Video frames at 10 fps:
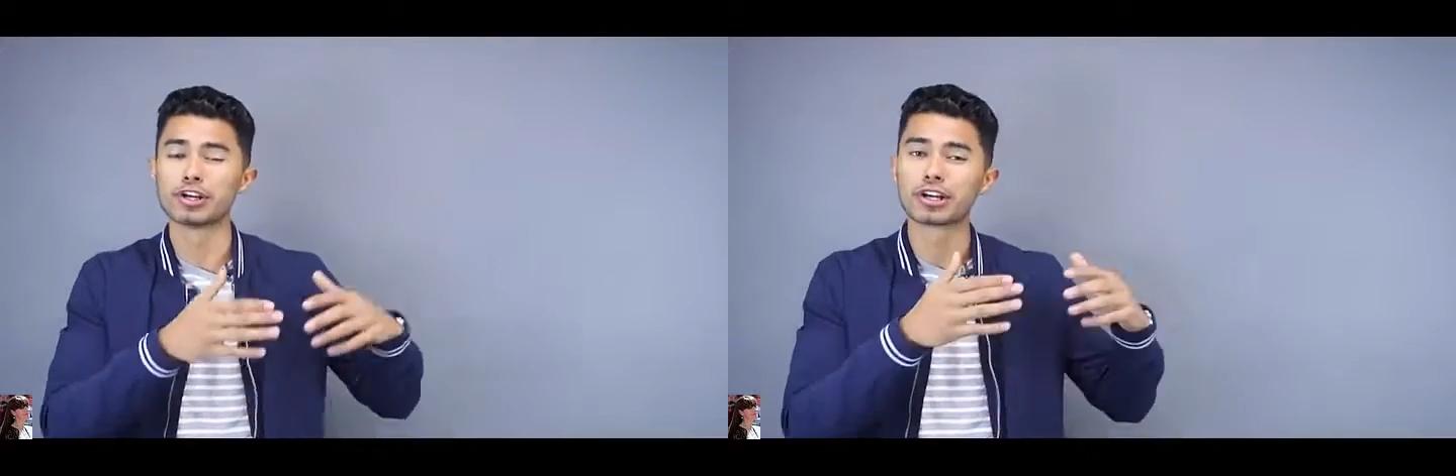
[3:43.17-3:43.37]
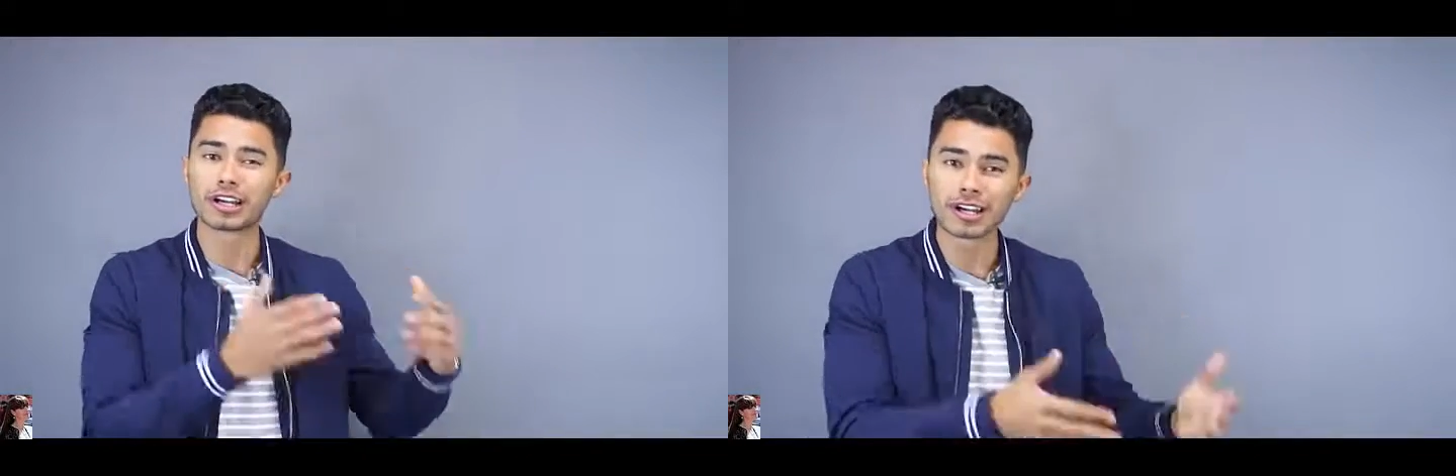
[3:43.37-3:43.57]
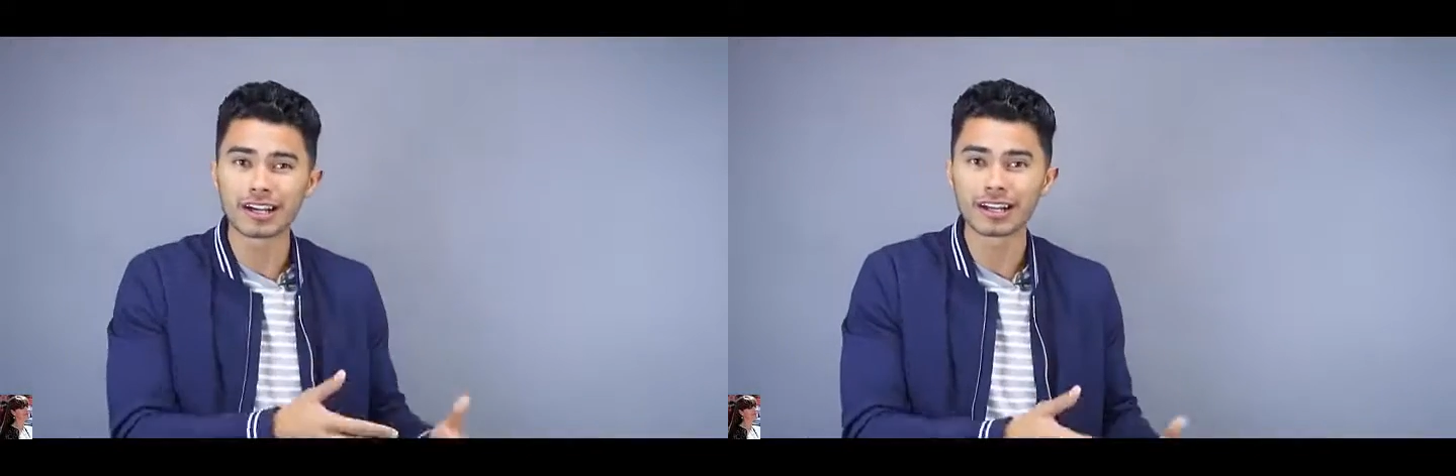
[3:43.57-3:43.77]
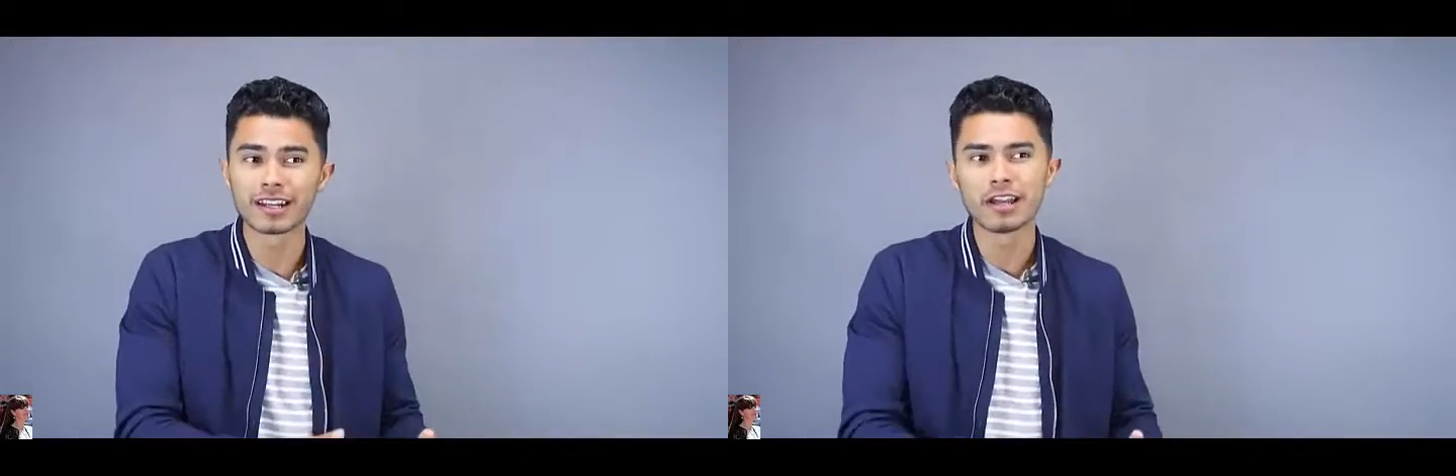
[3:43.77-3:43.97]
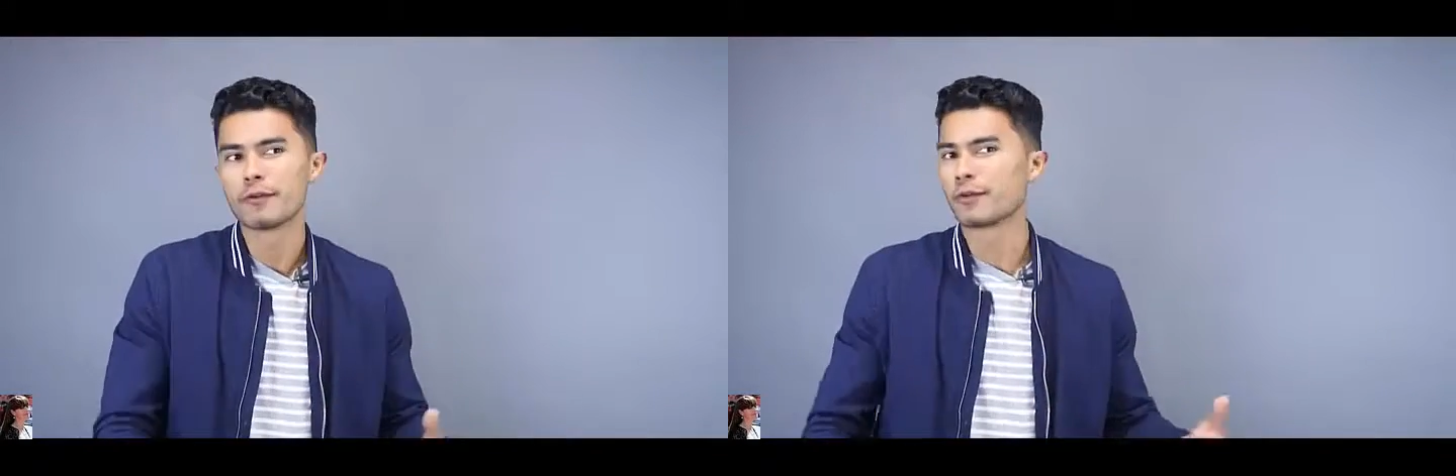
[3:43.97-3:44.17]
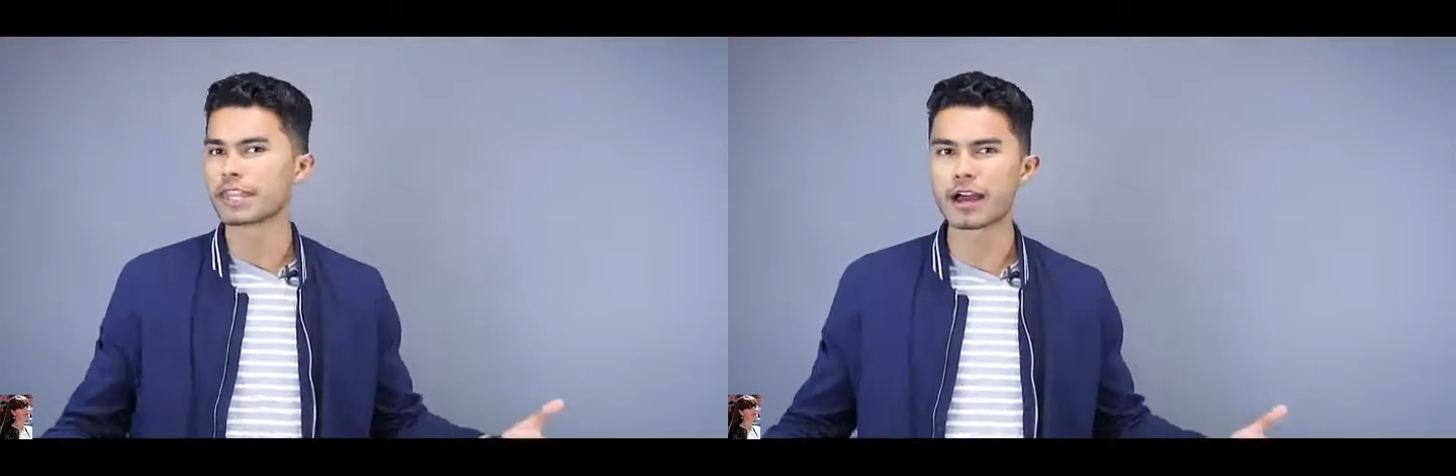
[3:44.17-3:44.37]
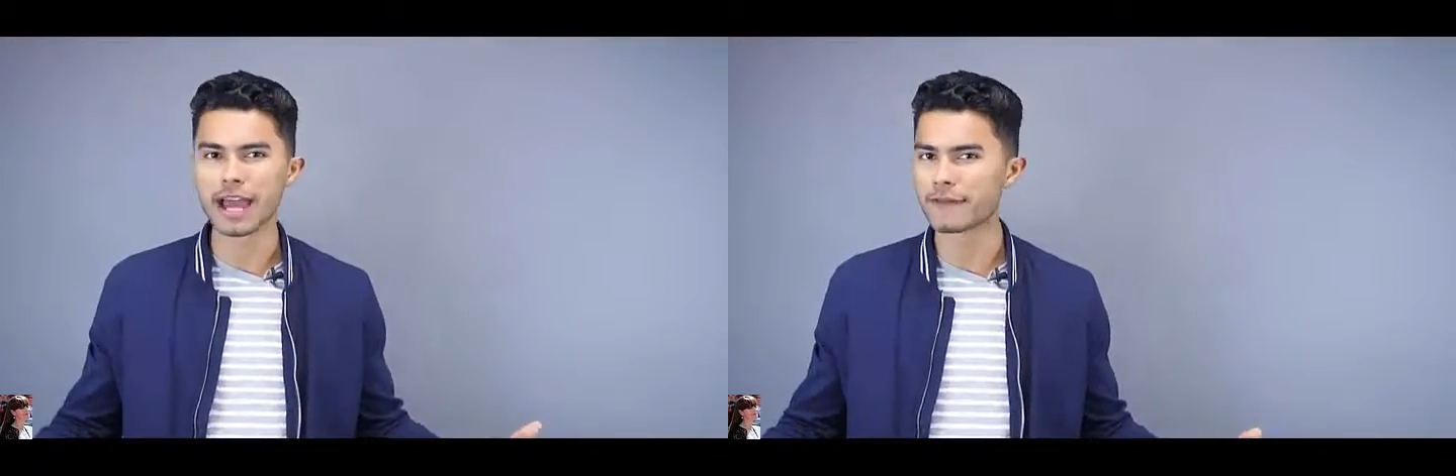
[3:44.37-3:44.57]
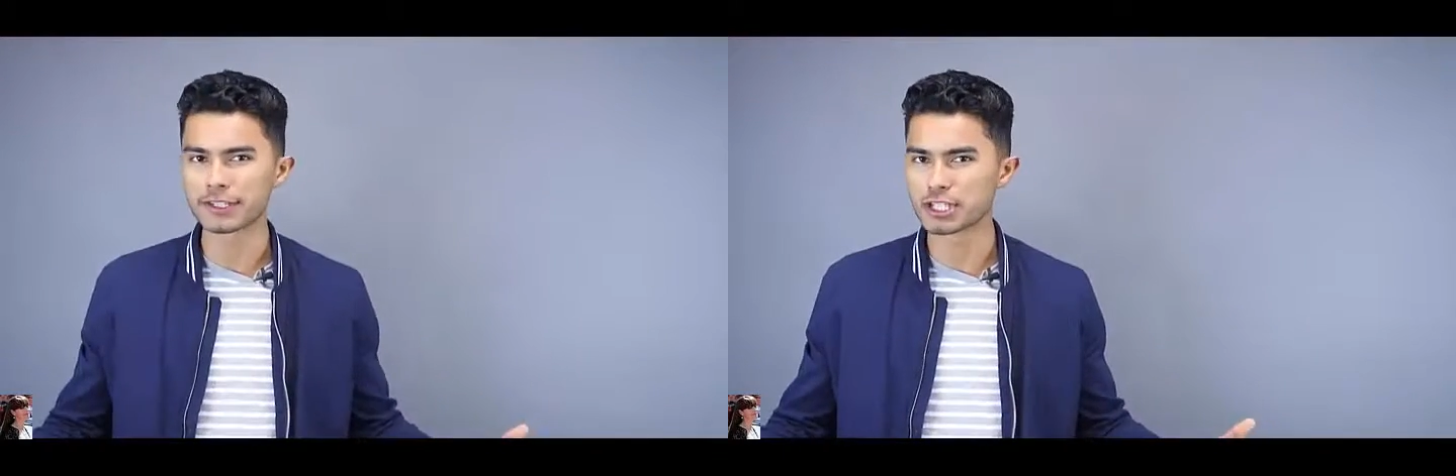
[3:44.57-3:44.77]
look good without
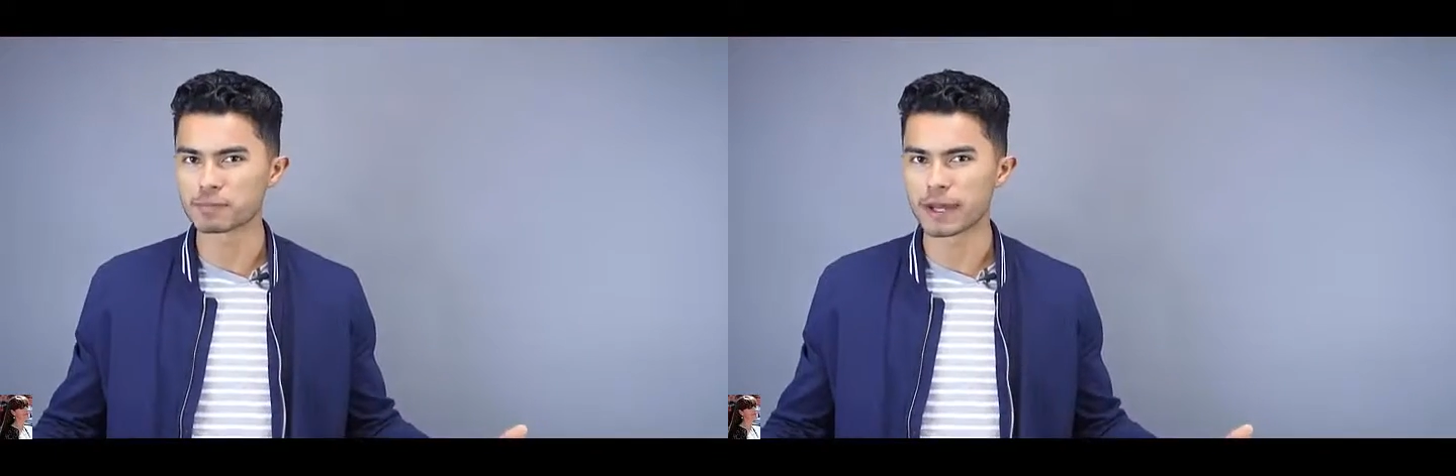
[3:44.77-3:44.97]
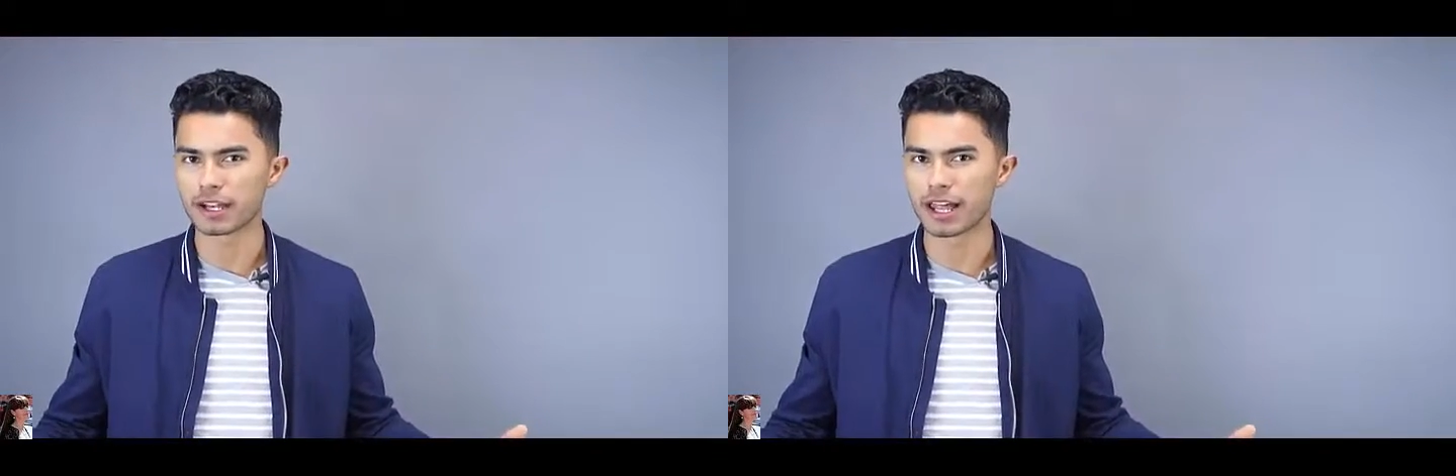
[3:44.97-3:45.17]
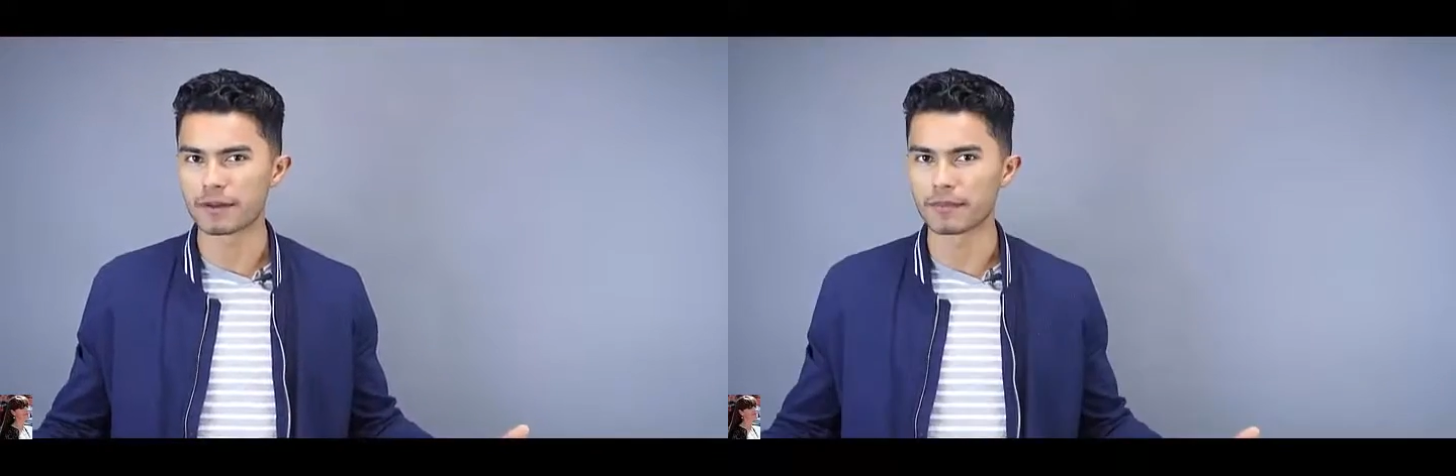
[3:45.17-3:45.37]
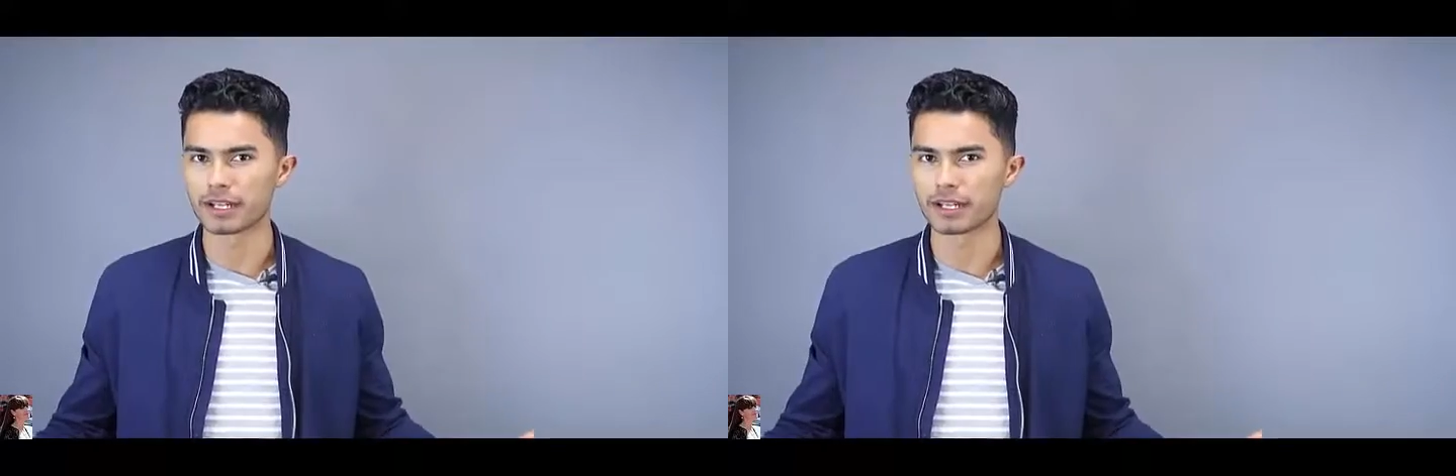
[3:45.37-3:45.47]
having to spend a lot of